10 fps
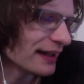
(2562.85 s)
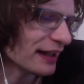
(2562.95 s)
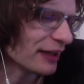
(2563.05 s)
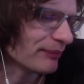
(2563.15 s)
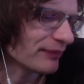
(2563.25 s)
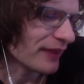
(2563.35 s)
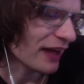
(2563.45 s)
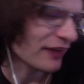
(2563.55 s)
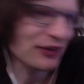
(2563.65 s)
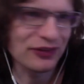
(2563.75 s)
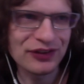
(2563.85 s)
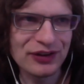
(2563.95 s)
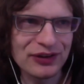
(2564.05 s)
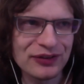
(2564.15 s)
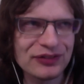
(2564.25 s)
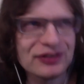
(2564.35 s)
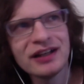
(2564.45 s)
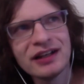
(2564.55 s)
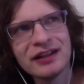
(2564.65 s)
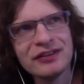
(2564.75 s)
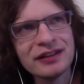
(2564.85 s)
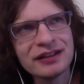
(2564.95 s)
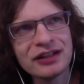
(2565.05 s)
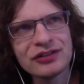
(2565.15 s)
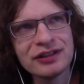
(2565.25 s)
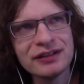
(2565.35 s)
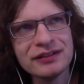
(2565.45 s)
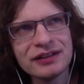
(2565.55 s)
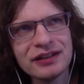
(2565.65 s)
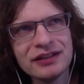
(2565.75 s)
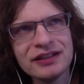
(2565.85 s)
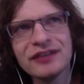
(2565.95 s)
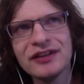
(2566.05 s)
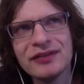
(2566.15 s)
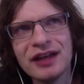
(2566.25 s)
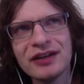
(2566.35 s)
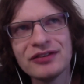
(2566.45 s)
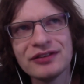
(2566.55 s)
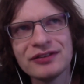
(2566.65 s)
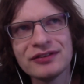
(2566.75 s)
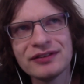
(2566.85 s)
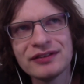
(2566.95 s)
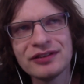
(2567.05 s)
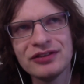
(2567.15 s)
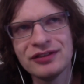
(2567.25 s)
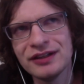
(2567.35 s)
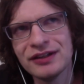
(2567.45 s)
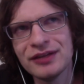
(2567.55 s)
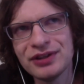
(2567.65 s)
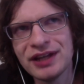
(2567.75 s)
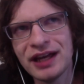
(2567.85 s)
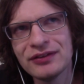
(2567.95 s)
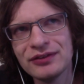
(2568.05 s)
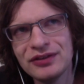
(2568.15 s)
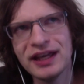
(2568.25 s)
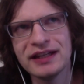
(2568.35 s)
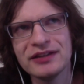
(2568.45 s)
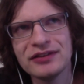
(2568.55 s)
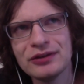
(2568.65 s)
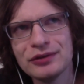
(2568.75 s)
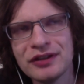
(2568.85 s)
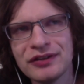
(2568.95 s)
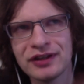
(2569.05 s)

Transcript: Other consoles, I think actually, on the Advantis and D-Live, you can get to the grid.